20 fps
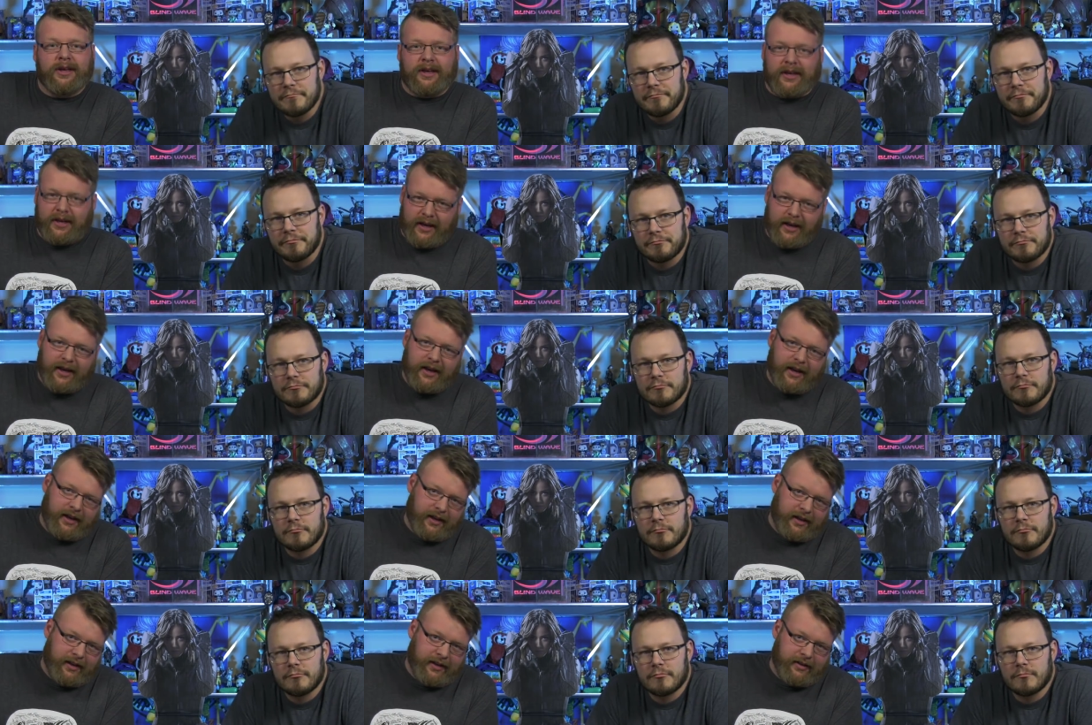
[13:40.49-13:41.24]

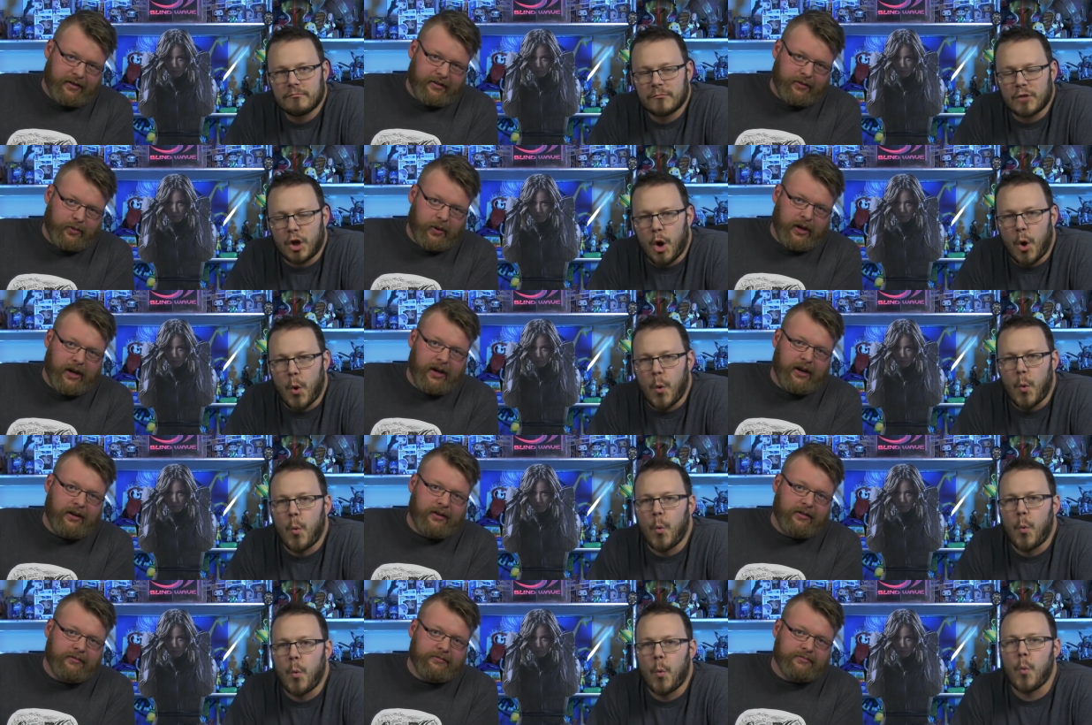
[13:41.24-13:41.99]
Speaker 1: Okay.
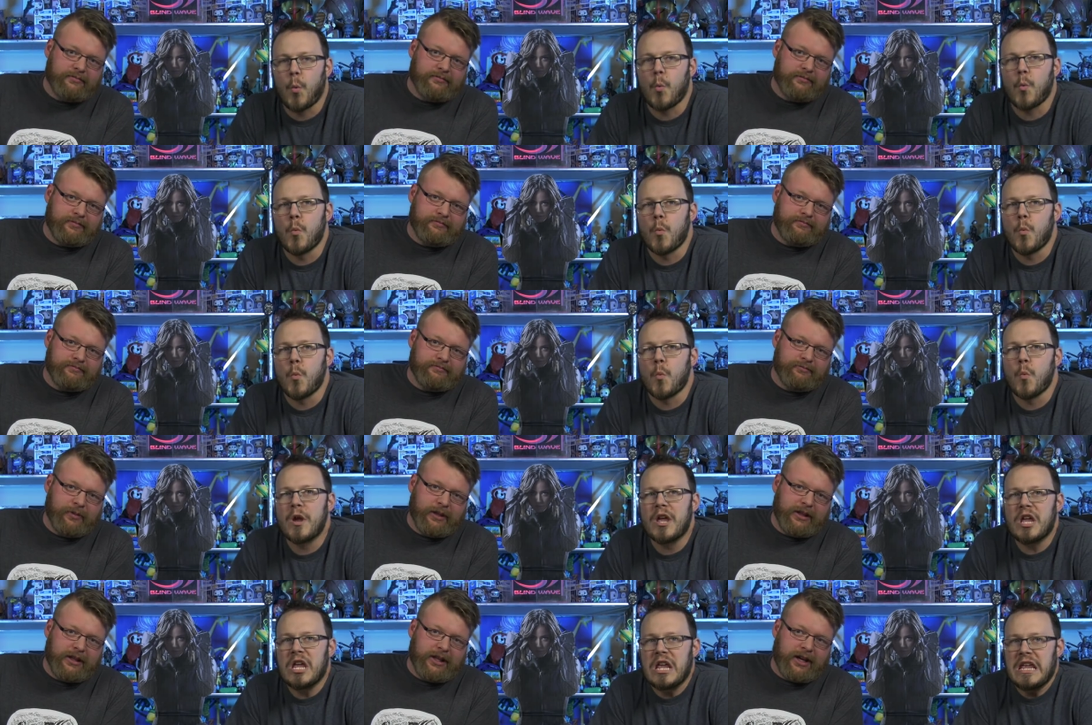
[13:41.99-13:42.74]
Well,
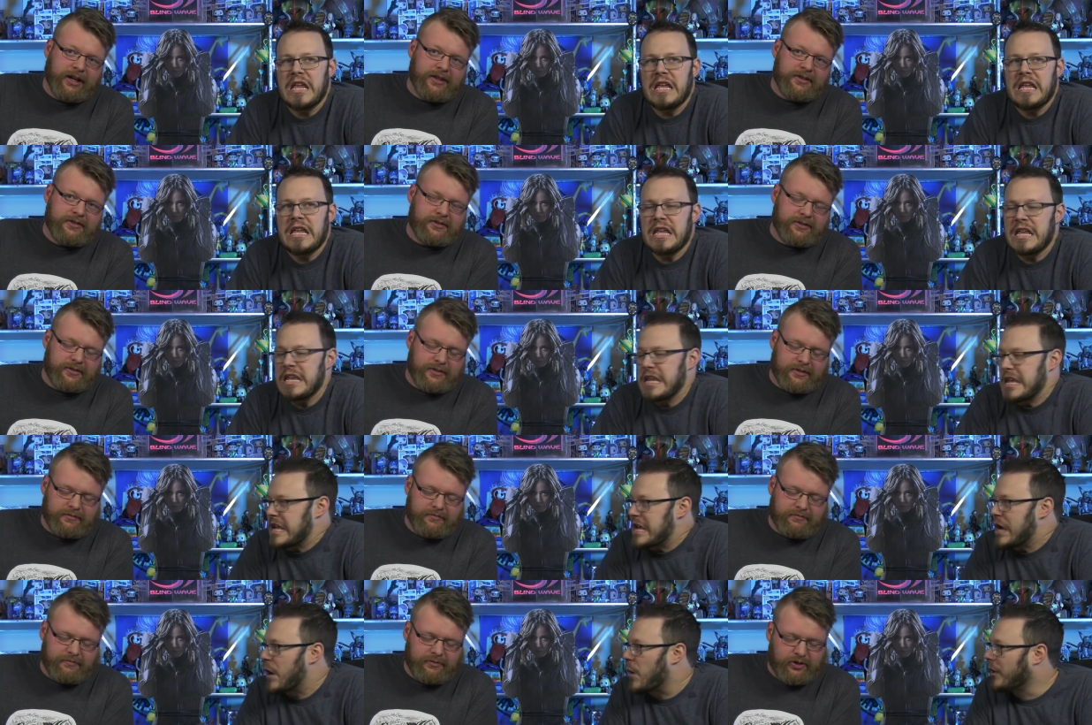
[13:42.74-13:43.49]
we, lost
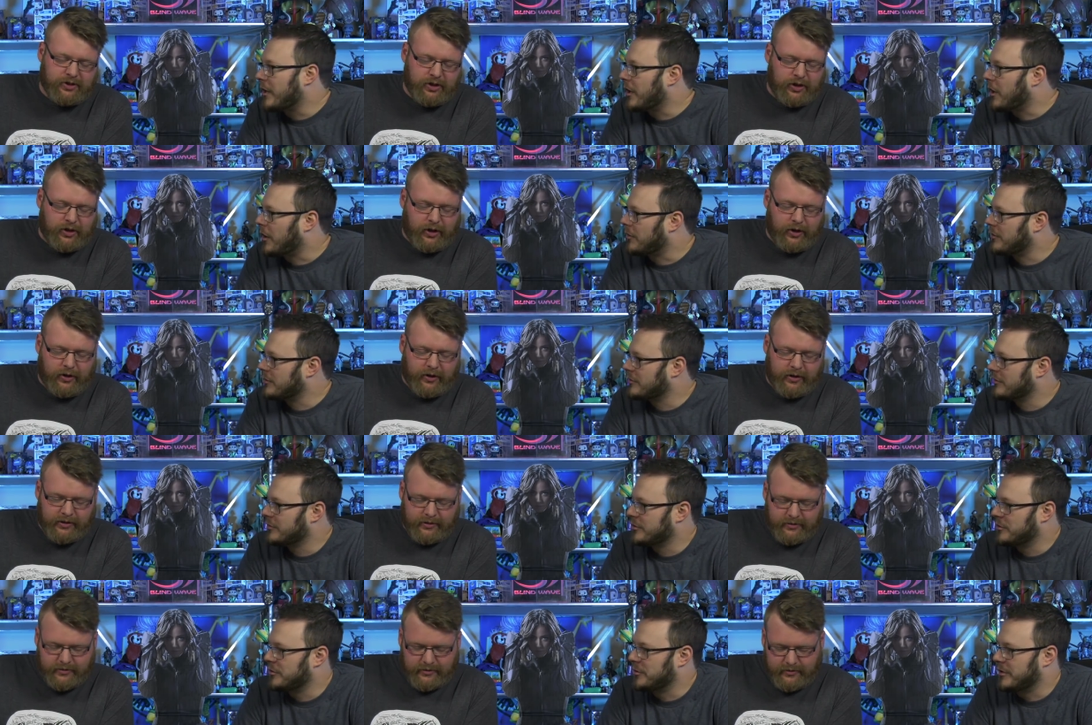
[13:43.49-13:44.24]
oh,
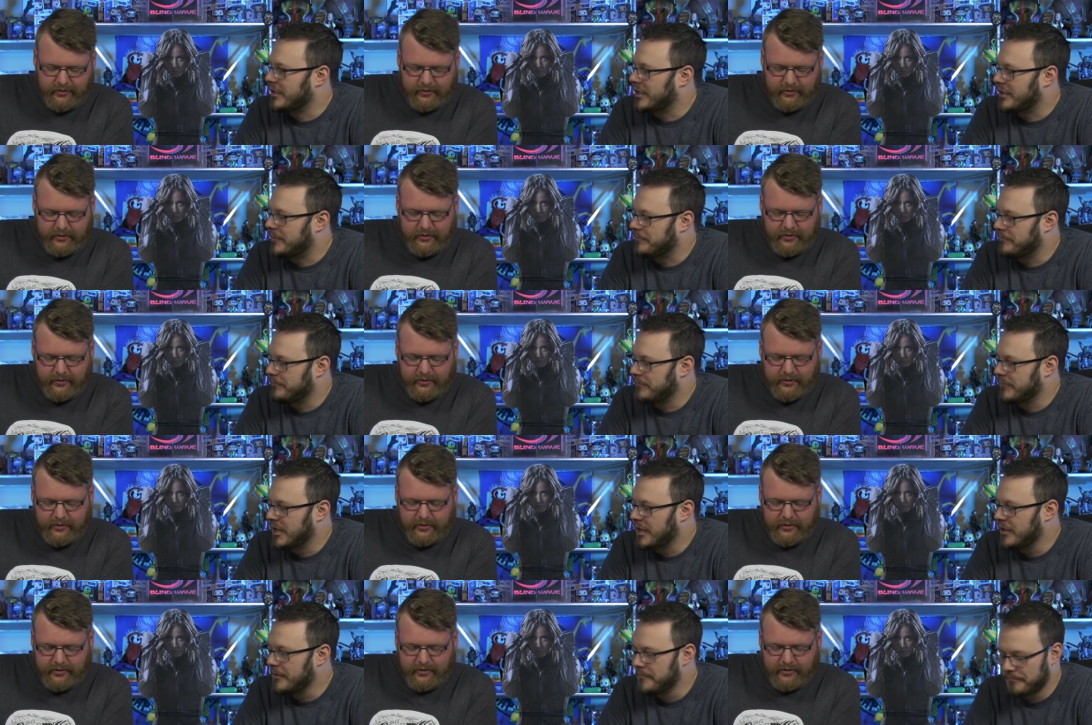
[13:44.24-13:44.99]
Sinara. Oh, you're doing that.
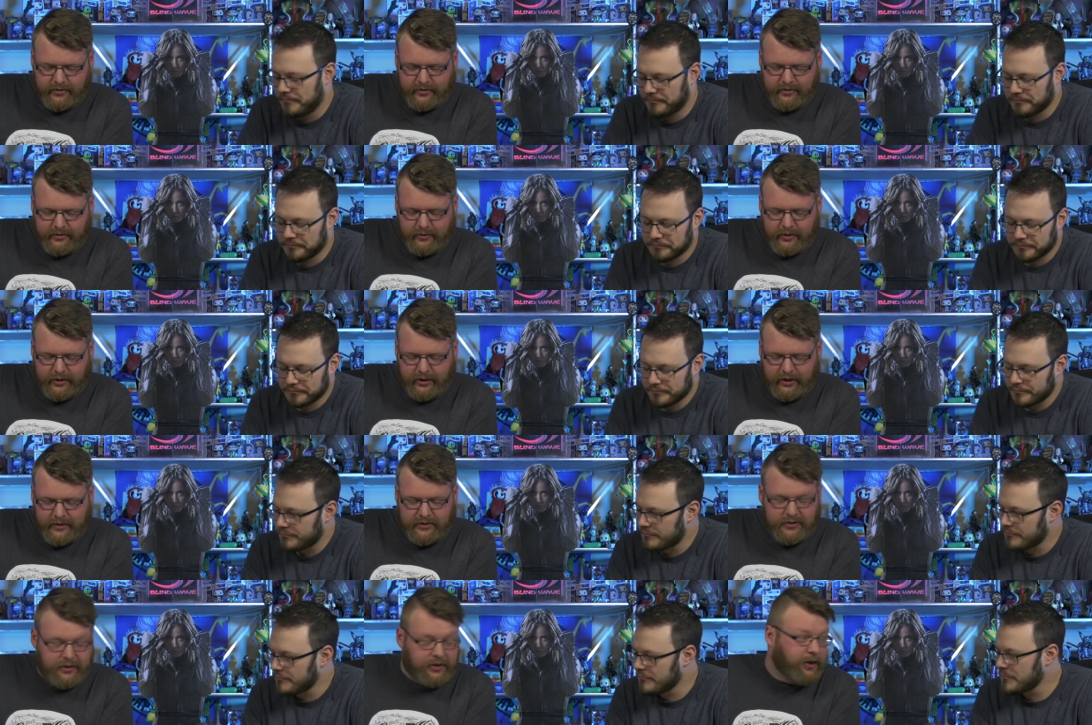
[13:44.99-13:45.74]
Huh? We
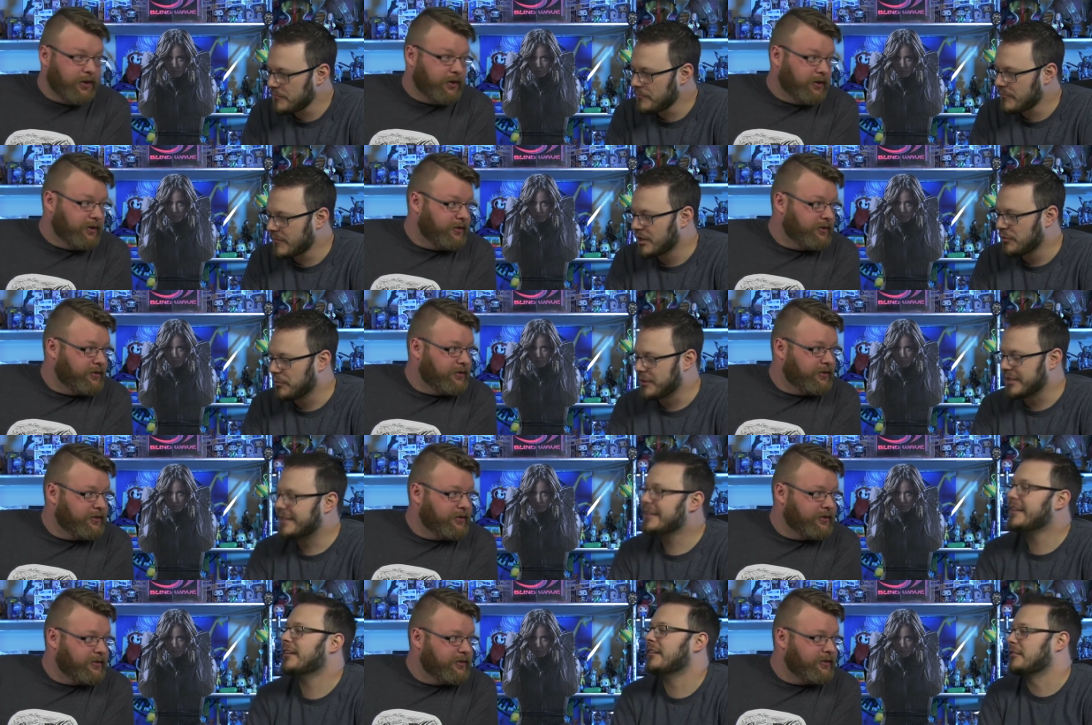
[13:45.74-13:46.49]
lost Sinara. We
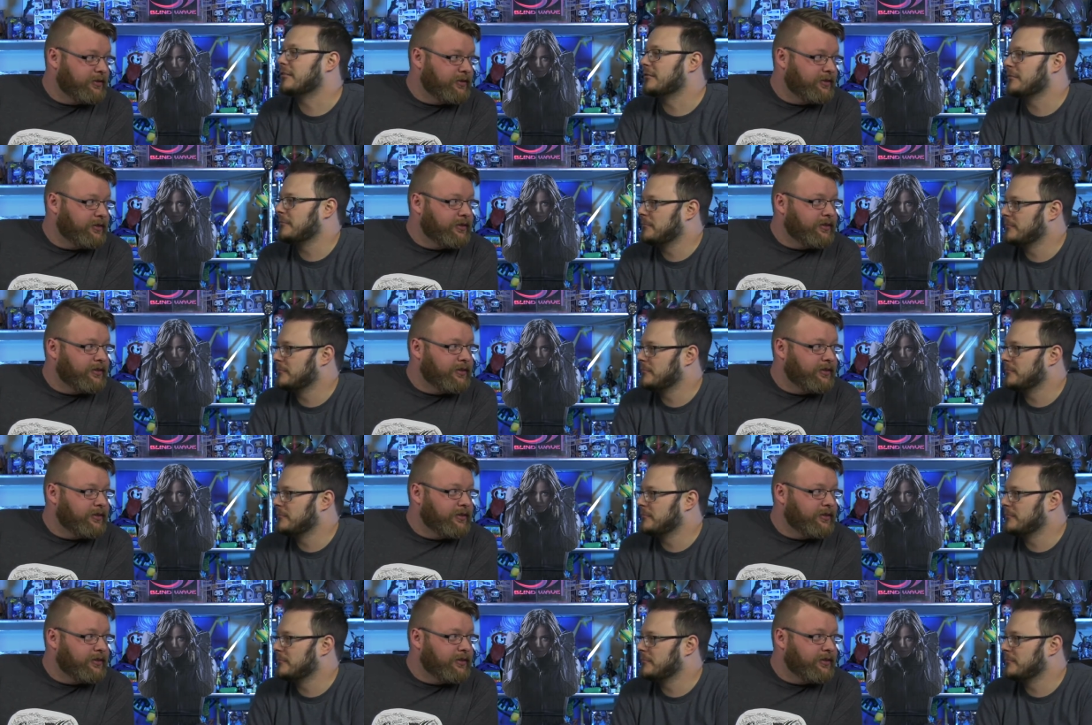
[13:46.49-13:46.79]
did.